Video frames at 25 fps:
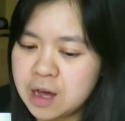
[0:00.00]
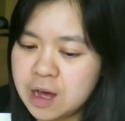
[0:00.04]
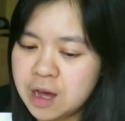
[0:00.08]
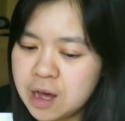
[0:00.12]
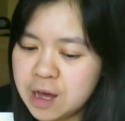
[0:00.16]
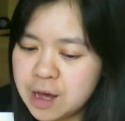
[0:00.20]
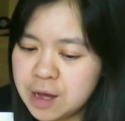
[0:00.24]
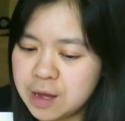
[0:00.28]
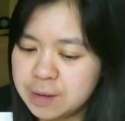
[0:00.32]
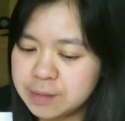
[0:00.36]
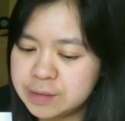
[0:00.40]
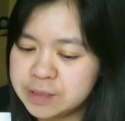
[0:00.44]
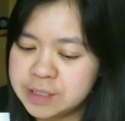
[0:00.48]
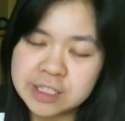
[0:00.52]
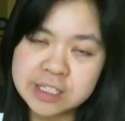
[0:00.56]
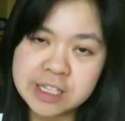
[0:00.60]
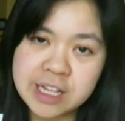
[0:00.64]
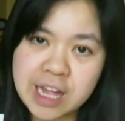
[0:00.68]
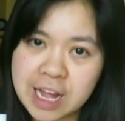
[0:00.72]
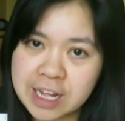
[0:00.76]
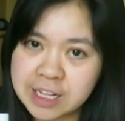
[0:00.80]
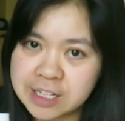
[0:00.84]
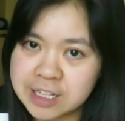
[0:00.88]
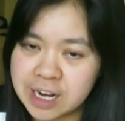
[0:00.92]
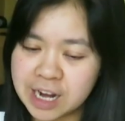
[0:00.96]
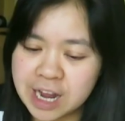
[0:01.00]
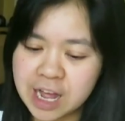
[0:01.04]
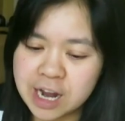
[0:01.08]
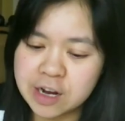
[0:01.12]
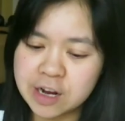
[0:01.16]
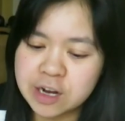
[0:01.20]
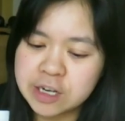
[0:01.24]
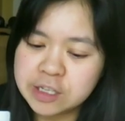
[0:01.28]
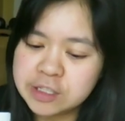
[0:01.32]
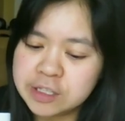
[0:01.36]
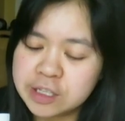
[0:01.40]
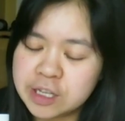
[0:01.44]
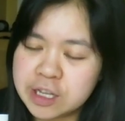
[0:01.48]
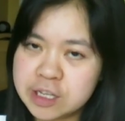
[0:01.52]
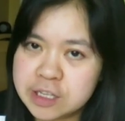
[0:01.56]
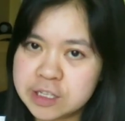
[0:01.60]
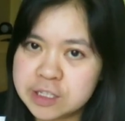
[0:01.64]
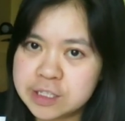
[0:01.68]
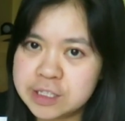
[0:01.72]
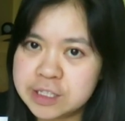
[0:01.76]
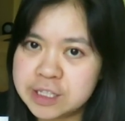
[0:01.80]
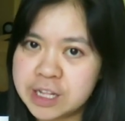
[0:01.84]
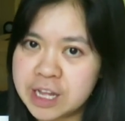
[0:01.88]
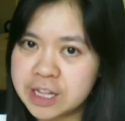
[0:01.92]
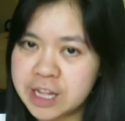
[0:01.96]
letters,
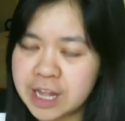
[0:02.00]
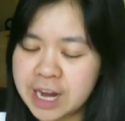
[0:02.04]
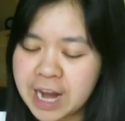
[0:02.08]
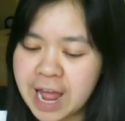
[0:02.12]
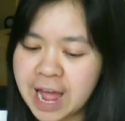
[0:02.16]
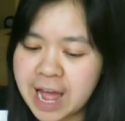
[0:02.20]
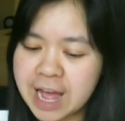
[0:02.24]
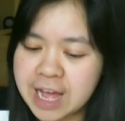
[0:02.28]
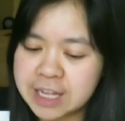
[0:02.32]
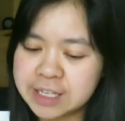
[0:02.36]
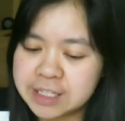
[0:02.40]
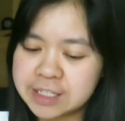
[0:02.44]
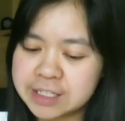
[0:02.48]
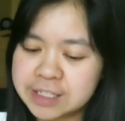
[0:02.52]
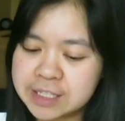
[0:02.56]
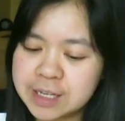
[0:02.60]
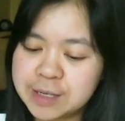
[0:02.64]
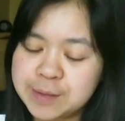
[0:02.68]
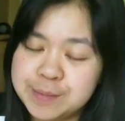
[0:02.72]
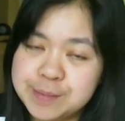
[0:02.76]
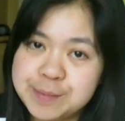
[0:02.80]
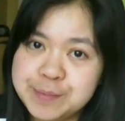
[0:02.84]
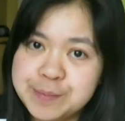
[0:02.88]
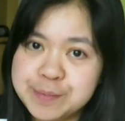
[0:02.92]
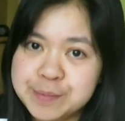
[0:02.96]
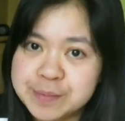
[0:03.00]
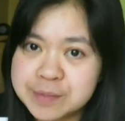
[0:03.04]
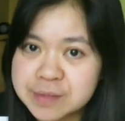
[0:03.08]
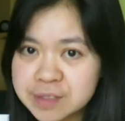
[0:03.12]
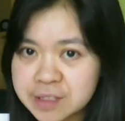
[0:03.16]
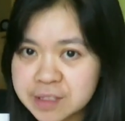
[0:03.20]
because Nathan has some